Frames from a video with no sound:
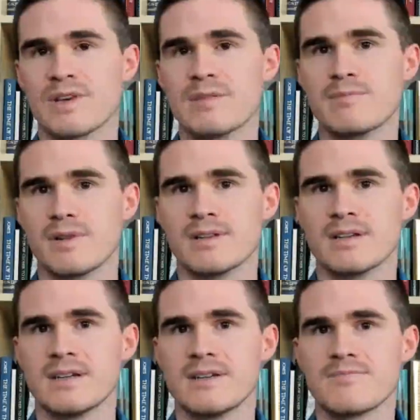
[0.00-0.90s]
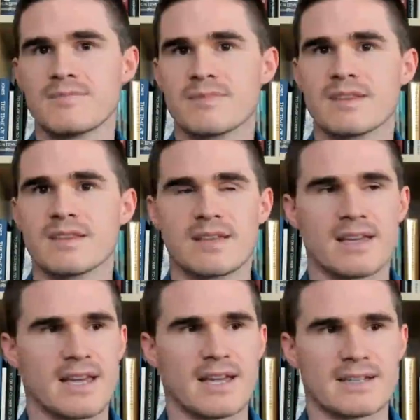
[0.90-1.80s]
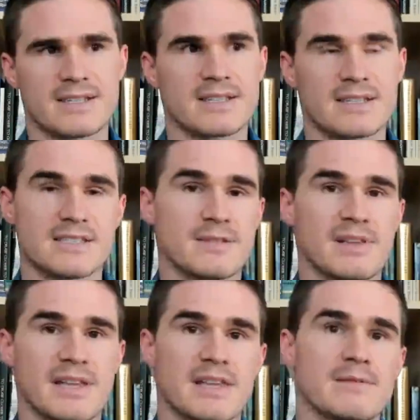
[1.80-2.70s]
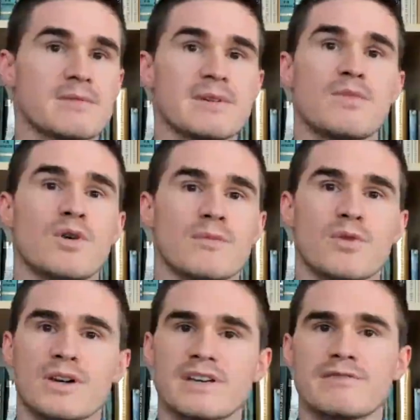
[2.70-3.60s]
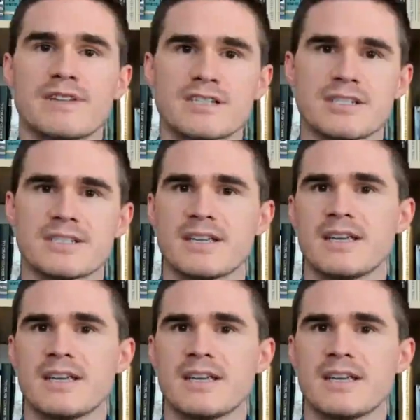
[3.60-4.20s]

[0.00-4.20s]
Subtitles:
people. And it's going to stimulate them to be more and more efficient